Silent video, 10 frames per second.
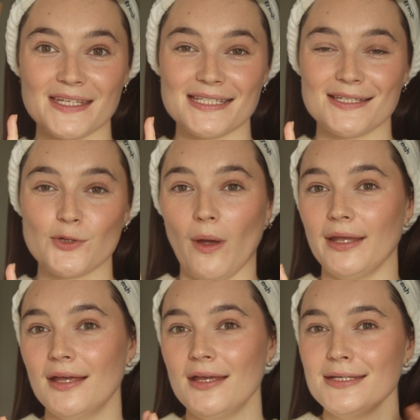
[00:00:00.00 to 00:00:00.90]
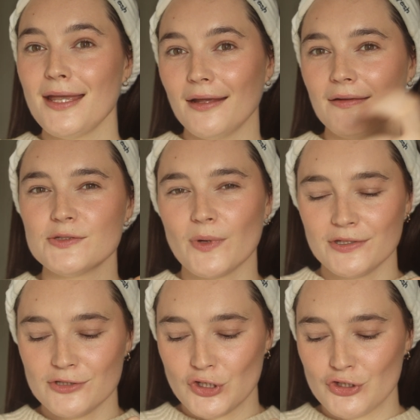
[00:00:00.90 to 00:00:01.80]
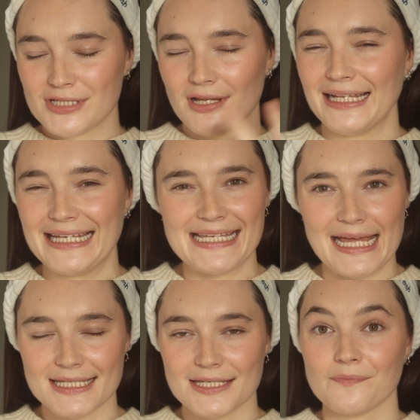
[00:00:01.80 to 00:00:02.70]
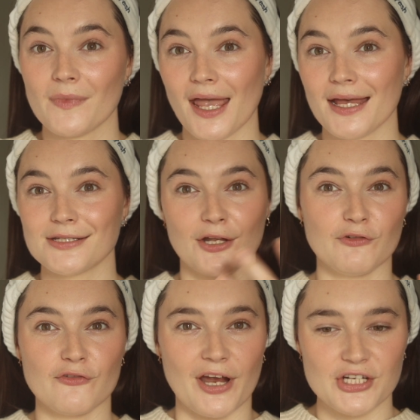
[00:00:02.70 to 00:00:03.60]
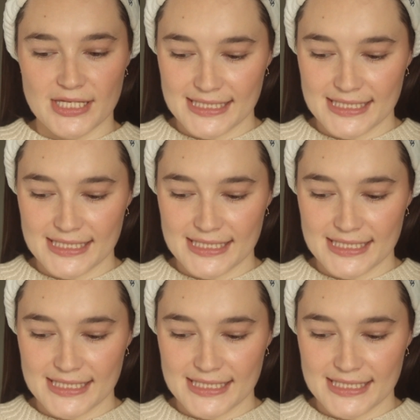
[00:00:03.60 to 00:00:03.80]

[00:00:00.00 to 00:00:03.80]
This is quite a nice one to just lightly set and kind of refresh the